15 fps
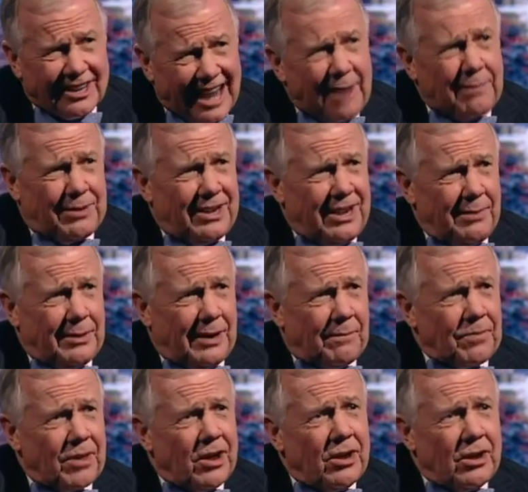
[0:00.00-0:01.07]
It's an
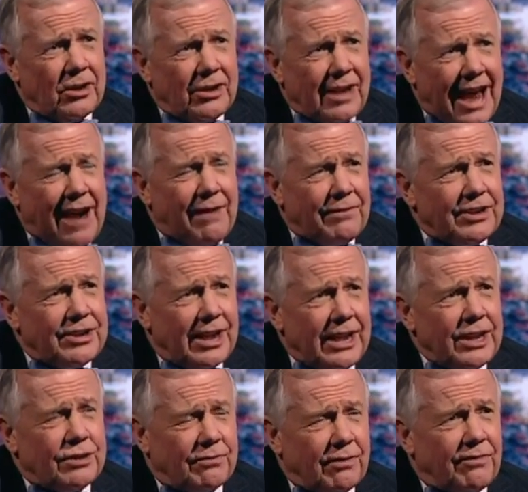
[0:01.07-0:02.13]
epidemic. The
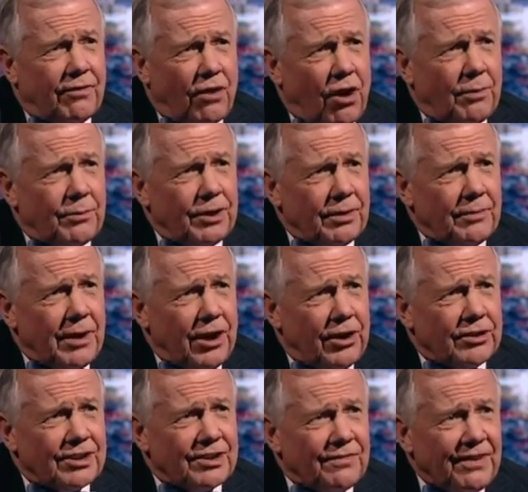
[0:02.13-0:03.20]
average age of a farmer in
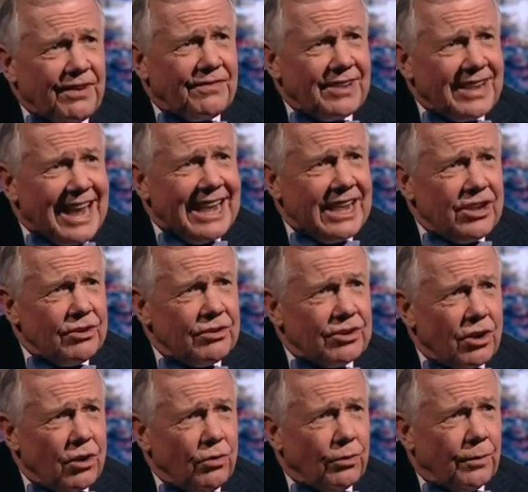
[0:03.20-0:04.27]
America is 58
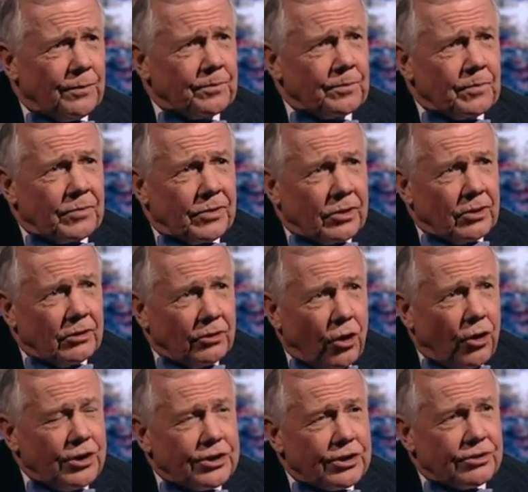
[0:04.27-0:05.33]
years old.
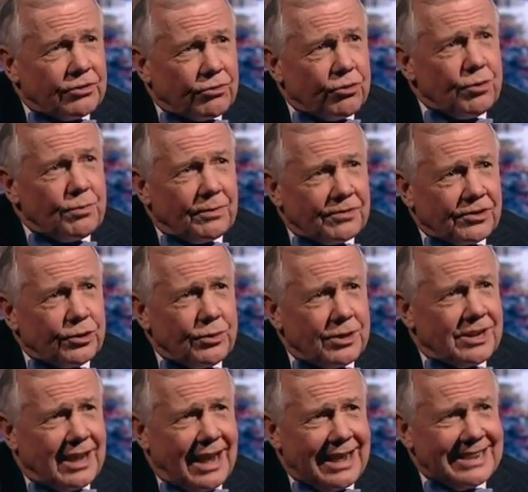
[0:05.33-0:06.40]
The largest group of
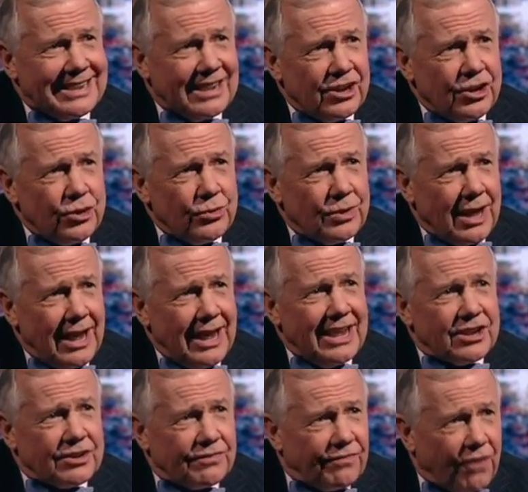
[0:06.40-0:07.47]
suicides in the
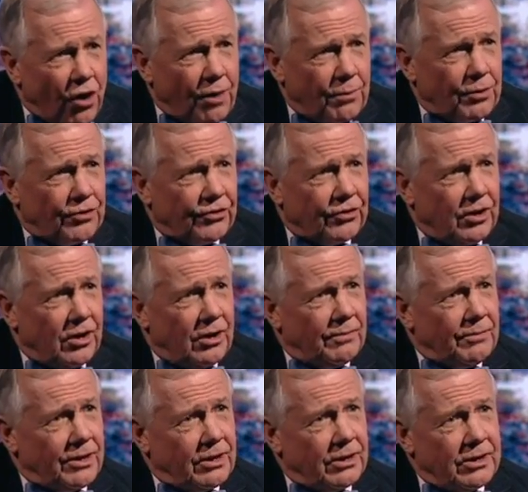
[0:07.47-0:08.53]
UK is farmers,
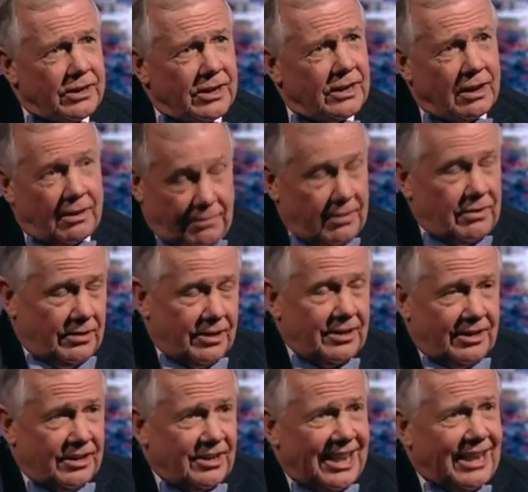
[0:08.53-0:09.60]
because
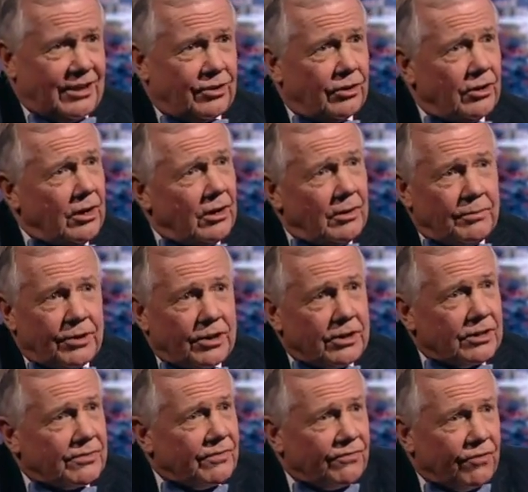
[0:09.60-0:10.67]
the sector,
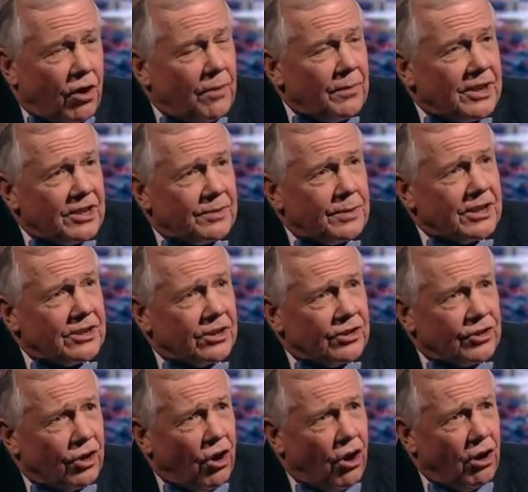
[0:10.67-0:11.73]
because farming has
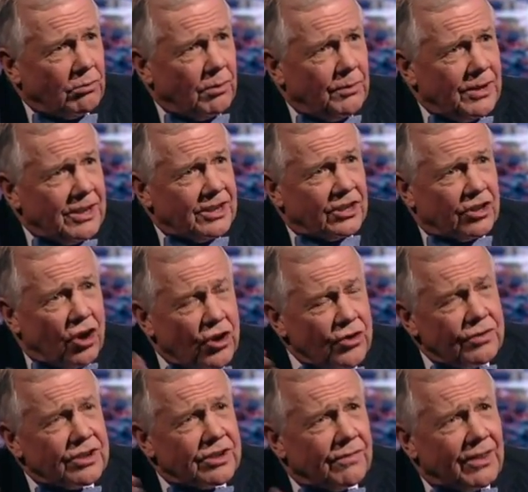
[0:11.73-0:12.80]
been such a horrible business.
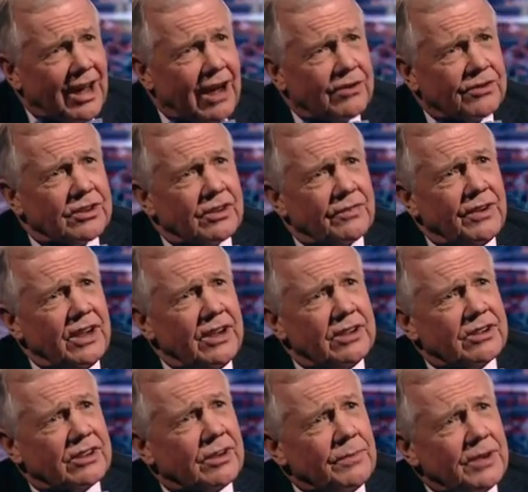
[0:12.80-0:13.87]
Hundreds of thousands of
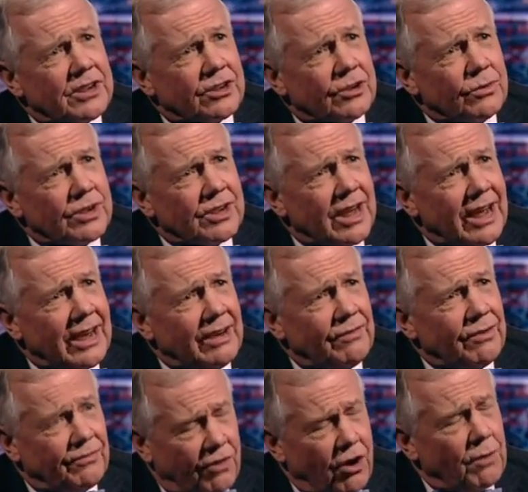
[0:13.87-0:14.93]
Indians commit
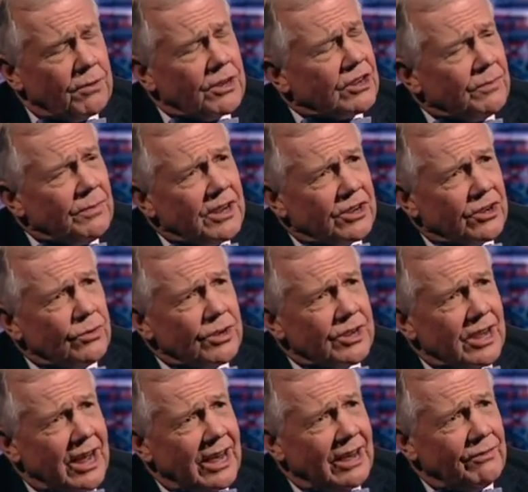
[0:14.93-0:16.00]
suicide farmers commit
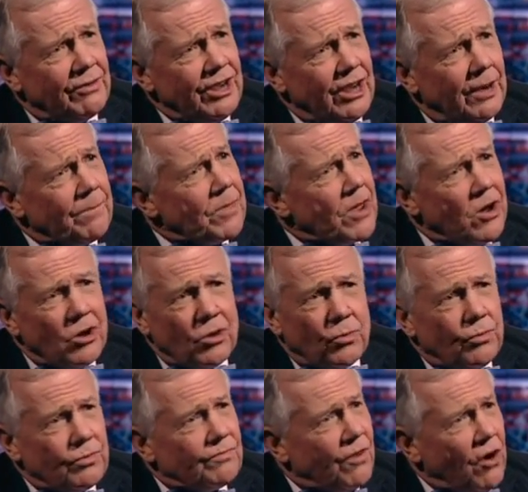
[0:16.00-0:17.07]
suicide every year.
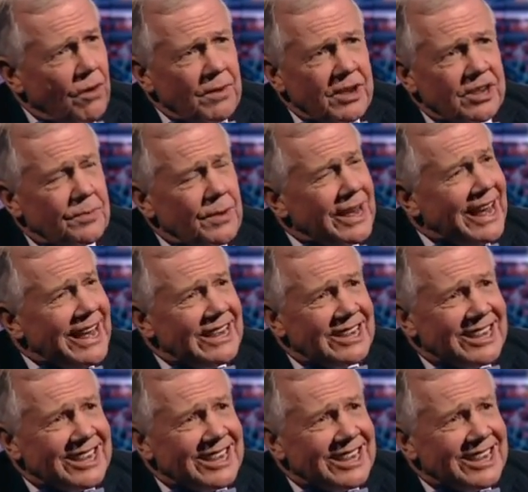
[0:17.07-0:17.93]
Farming has been